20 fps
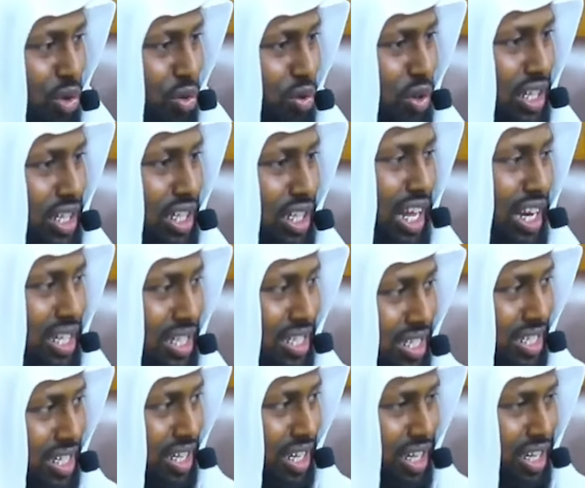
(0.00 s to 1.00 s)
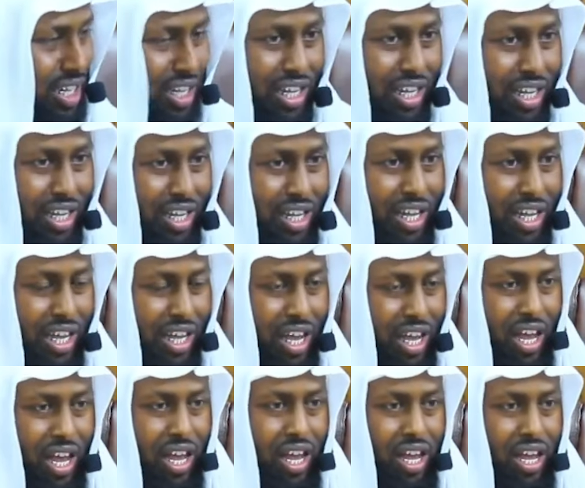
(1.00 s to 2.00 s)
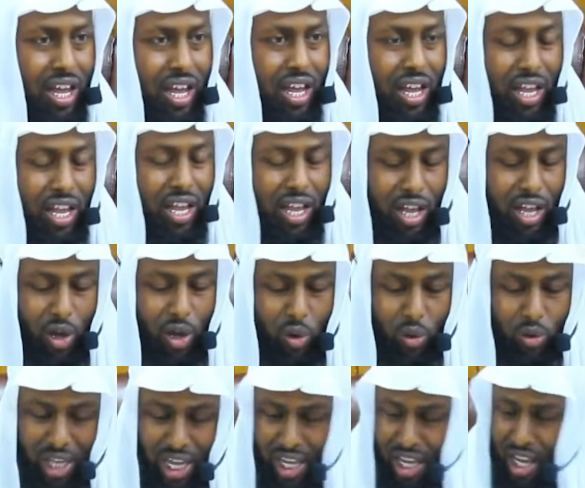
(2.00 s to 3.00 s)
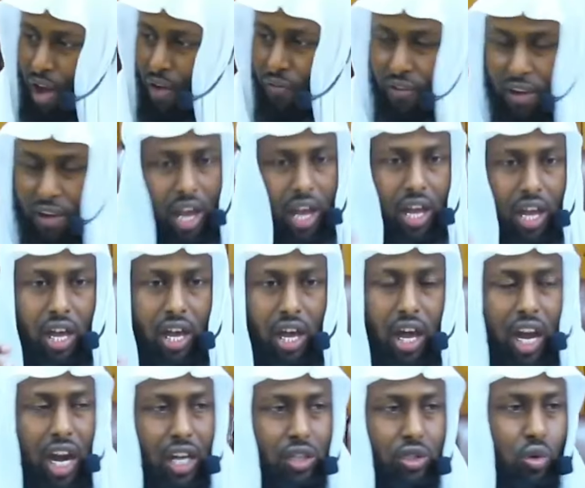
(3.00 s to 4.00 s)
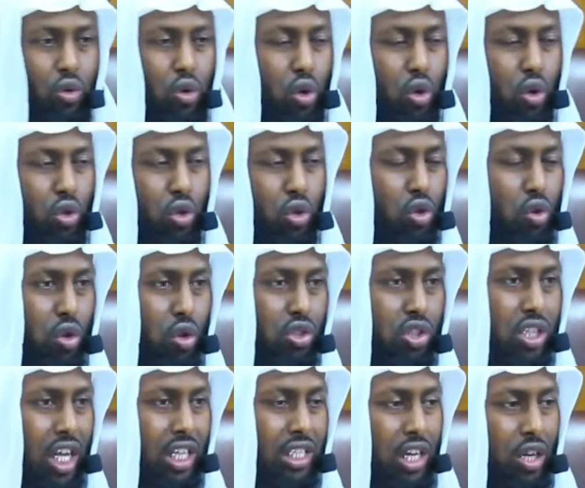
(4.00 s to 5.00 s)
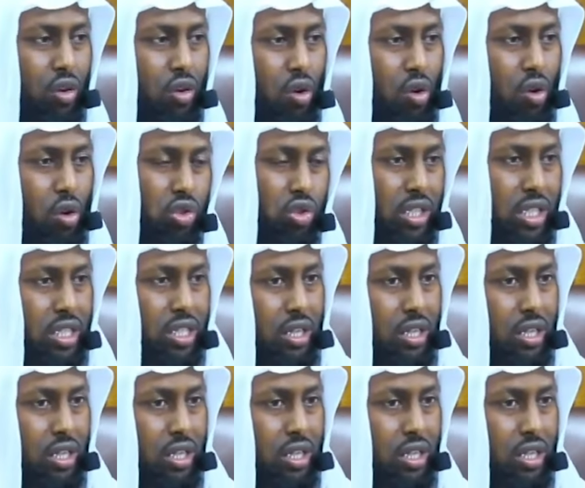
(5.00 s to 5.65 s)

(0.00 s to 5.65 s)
during dars. Huh? He'll take it off. Huh? Khalas, he'll go to the gro- start selling groceries